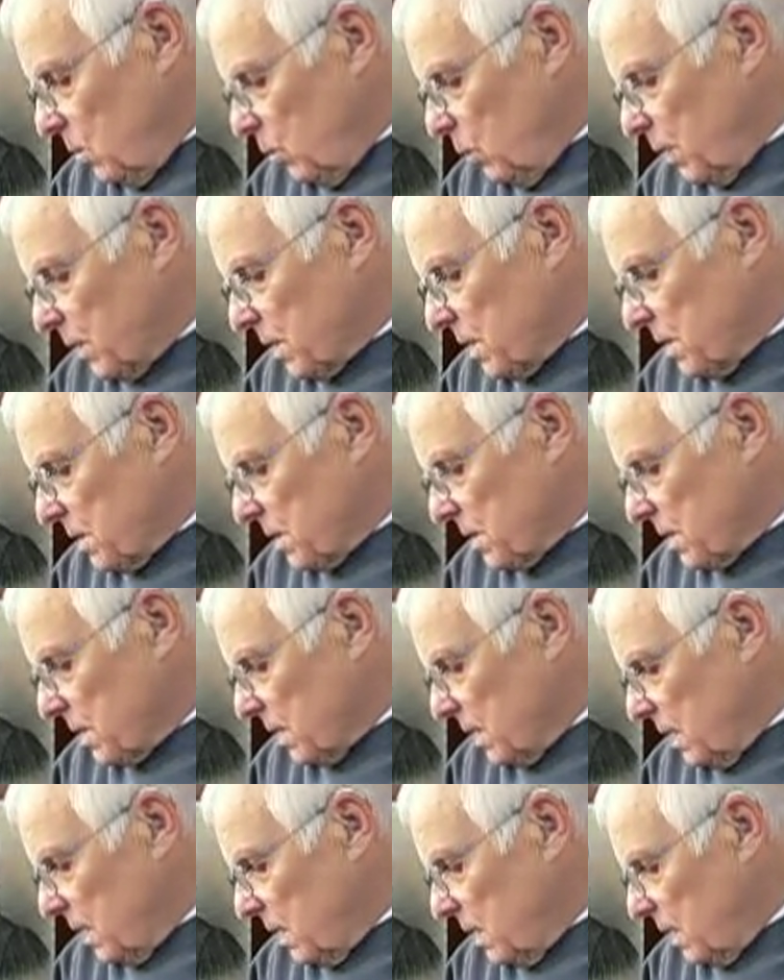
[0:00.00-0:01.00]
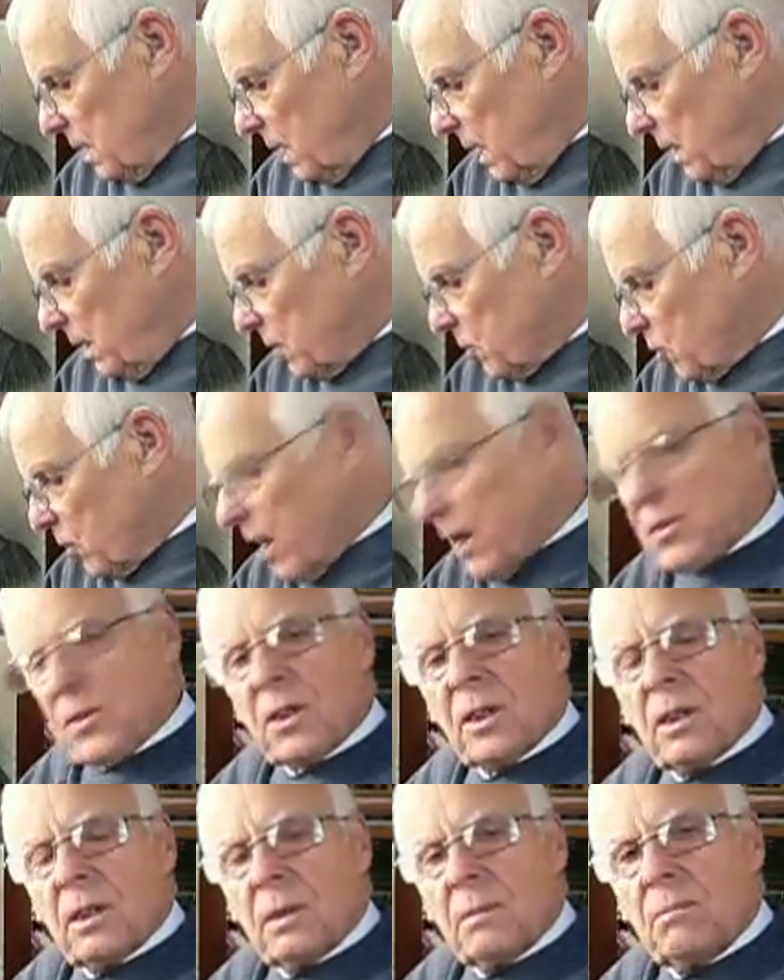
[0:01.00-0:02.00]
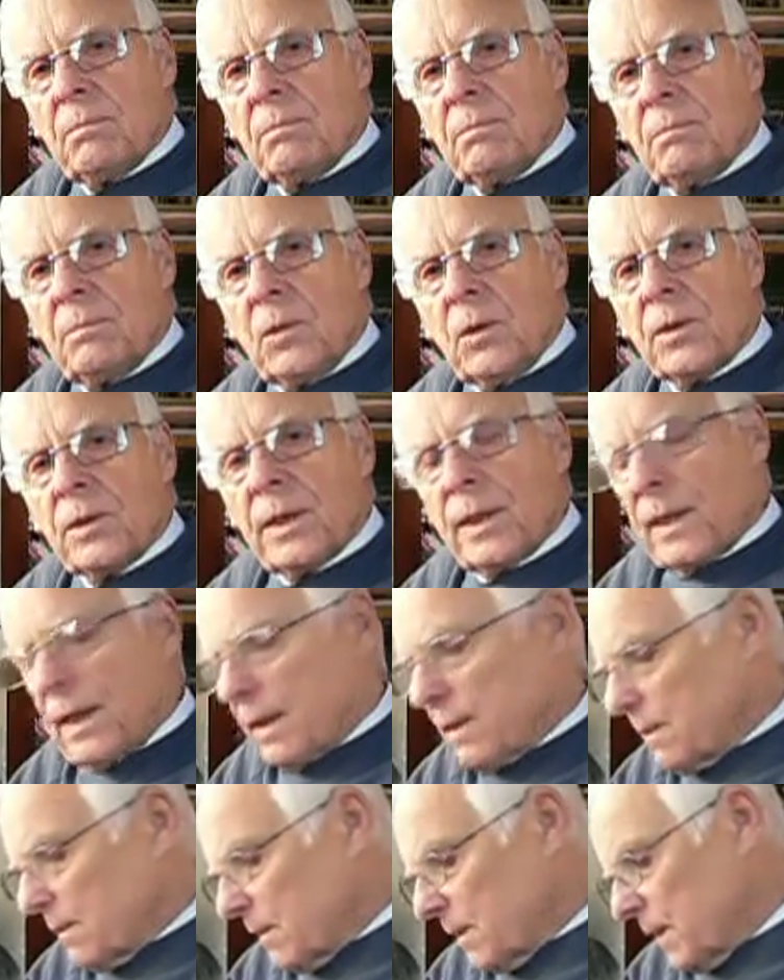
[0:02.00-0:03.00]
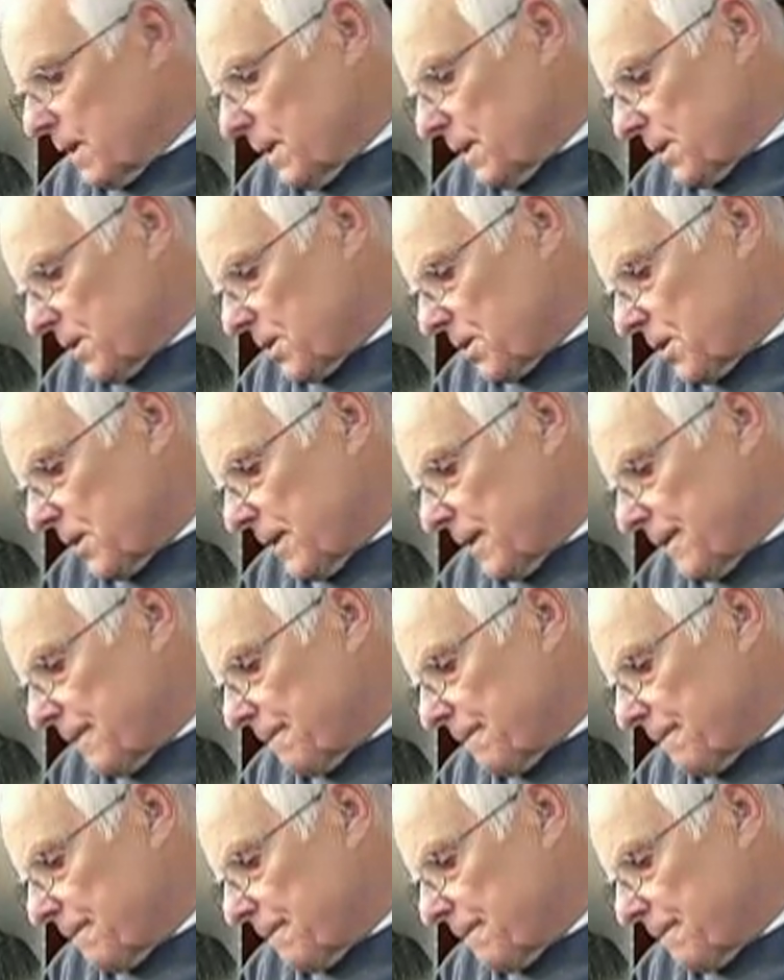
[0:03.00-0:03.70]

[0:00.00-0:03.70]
What is our treasure more than anything else?